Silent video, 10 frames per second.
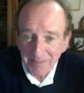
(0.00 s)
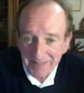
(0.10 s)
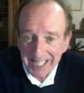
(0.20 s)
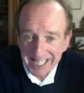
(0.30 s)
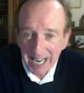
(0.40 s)

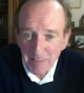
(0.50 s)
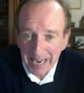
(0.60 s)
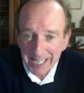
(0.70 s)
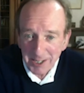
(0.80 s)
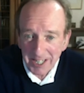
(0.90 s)
Things like
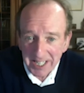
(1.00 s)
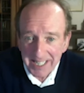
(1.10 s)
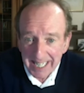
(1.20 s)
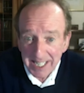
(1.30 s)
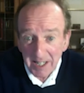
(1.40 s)
petrol and
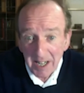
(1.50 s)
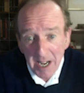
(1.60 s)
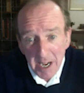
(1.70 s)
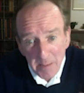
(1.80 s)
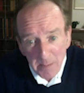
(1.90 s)
diesel,
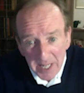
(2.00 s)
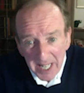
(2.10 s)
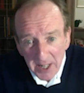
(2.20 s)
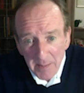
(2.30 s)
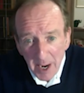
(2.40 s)
but
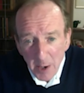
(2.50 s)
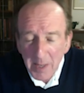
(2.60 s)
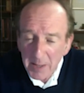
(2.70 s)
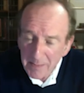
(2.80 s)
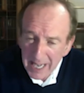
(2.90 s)
at the
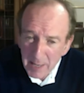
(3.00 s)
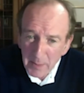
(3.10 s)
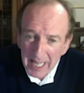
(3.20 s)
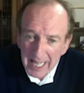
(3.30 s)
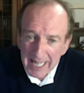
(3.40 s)
moment,
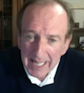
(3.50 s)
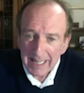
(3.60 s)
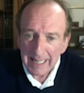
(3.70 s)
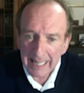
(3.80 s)
maybe,